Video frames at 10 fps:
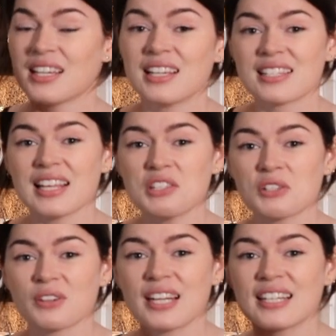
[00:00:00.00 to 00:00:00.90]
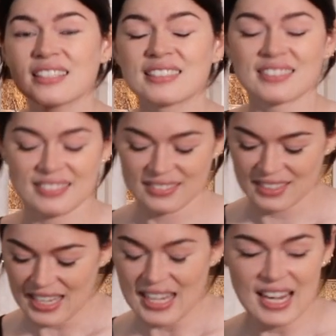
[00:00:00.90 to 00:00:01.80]
Sunscreen.
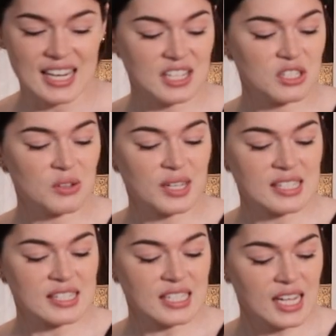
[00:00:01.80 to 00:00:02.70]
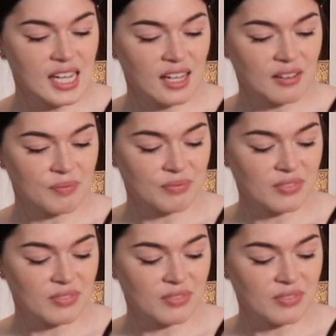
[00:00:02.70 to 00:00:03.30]
And as you can see,